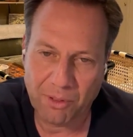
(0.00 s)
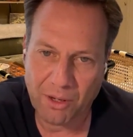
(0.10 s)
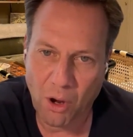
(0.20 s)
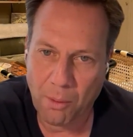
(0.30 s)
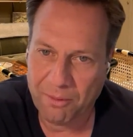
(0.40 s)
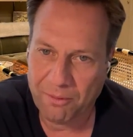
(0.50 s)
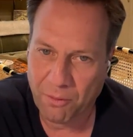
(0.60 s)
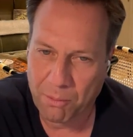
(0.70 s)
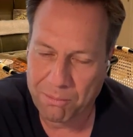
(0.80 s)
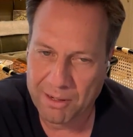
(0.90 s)
the carbon
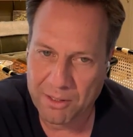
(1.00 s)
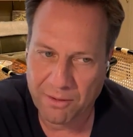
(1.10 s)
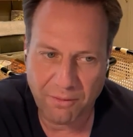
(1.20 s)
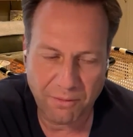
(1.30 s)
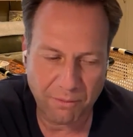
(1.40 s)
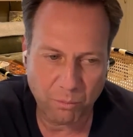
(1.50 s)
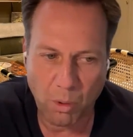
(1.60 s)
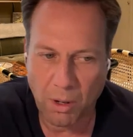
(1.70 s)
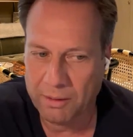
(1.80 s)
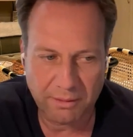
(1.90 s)
footprint of
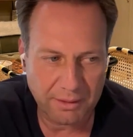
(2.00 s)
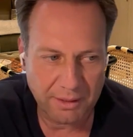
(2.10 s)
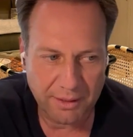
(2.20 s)
one